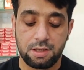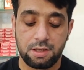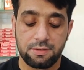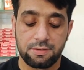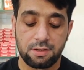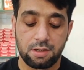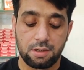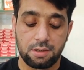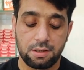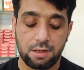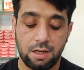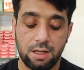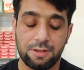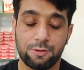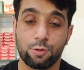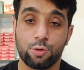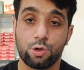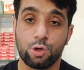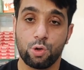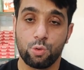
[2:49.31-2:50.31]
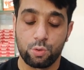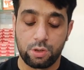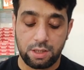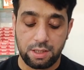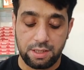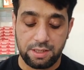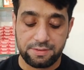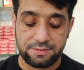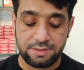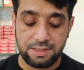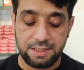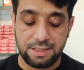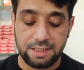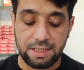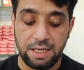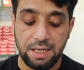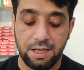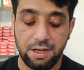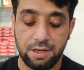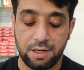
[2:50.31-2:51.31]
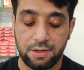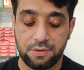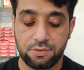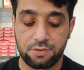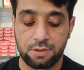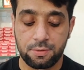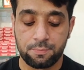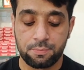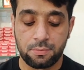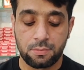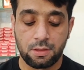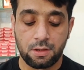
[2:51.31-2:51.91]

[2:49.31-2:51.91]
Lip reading: It is also known as the Clini test.